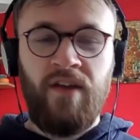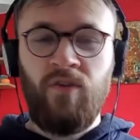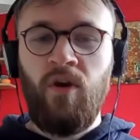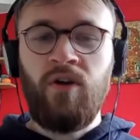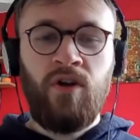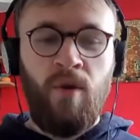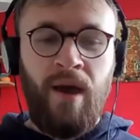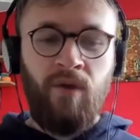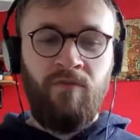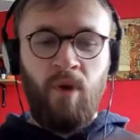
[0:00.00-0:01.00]
where I'd come out
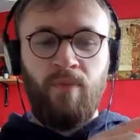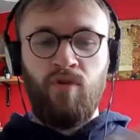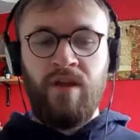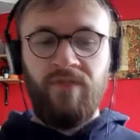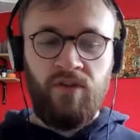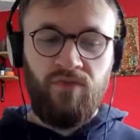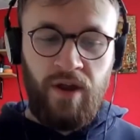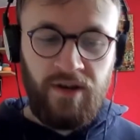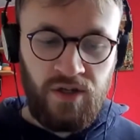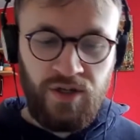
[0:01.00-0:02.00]
of my previous
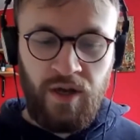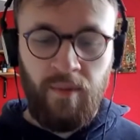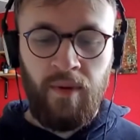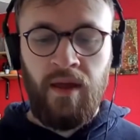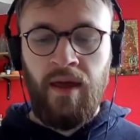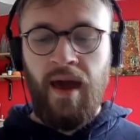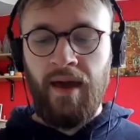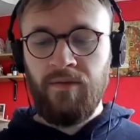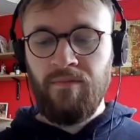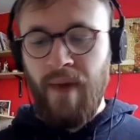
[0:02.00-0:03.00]
relationship and
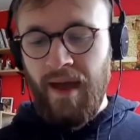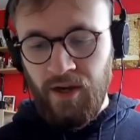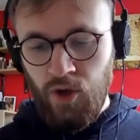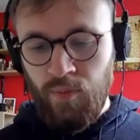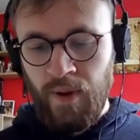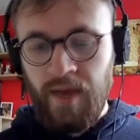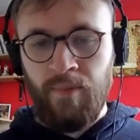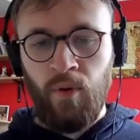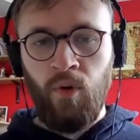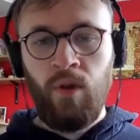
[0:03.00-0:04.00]
had met new
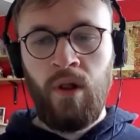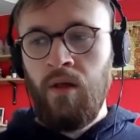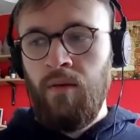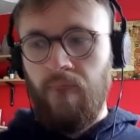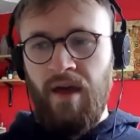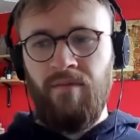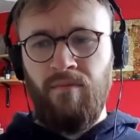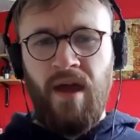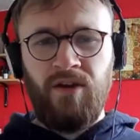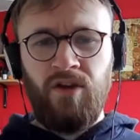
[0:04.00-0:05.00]
people,
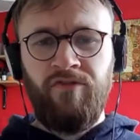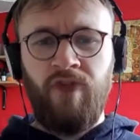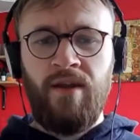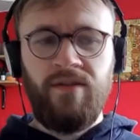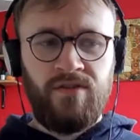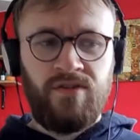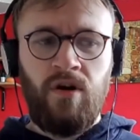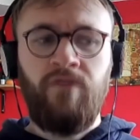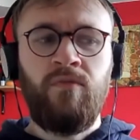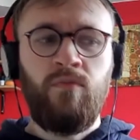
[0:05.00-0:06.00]
met new friends and
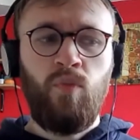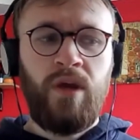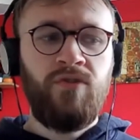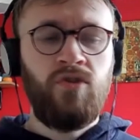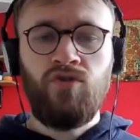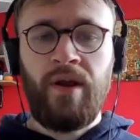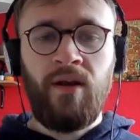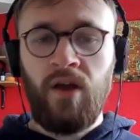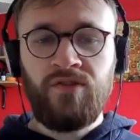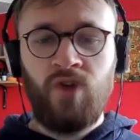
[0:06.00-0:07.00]
stuff, and we used to drink
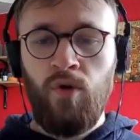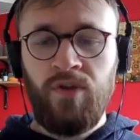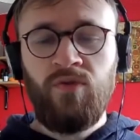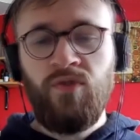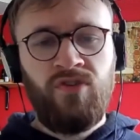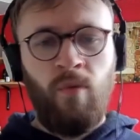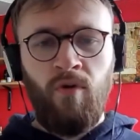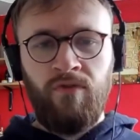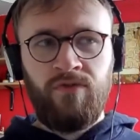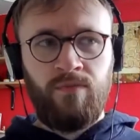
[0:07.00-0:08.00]
like so. This was the summer
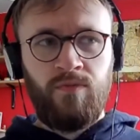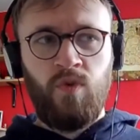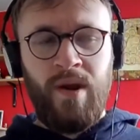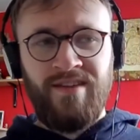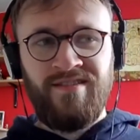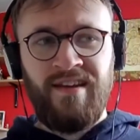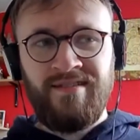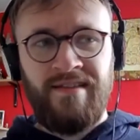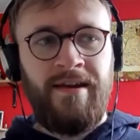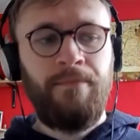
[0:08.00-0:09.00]
of 2016.